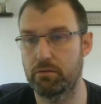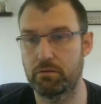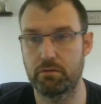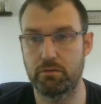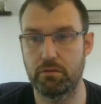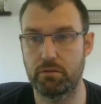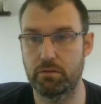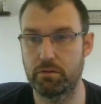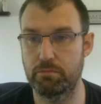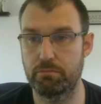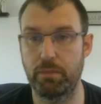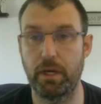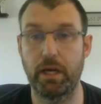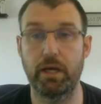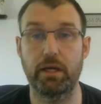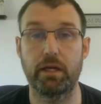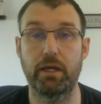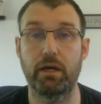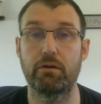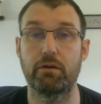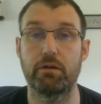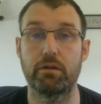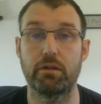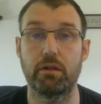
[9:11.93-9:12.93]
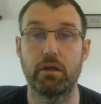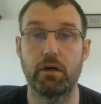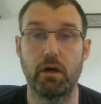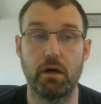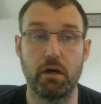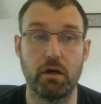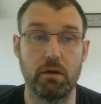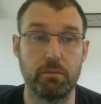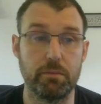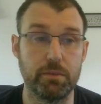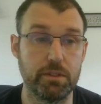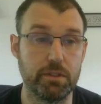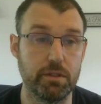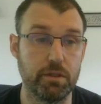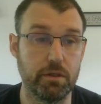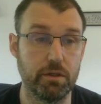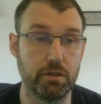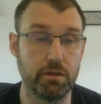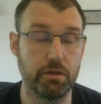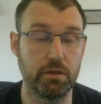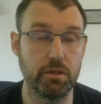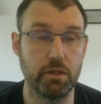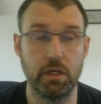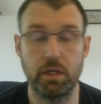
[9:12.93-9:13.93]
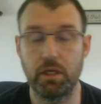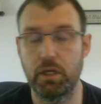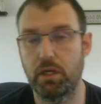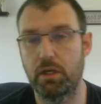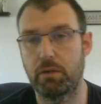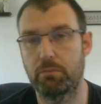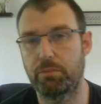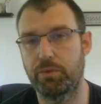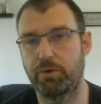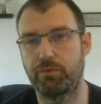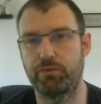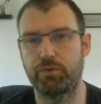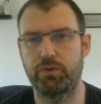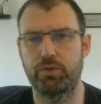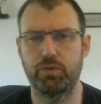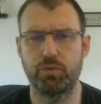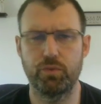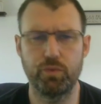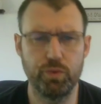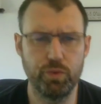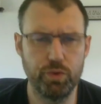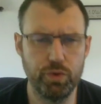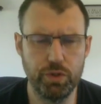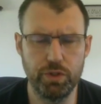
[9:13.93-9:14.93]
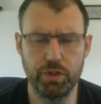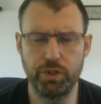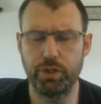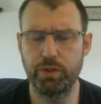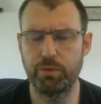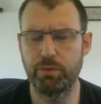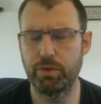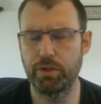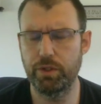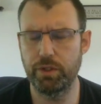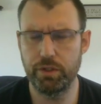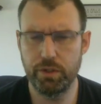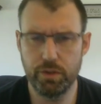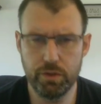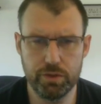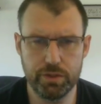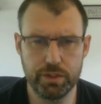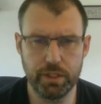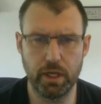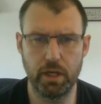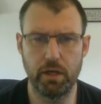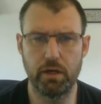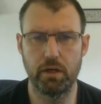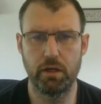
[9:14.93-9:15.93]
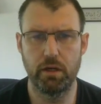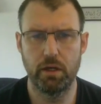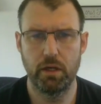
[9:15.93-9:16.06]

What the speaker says: Just by counting the material. But if you really use that,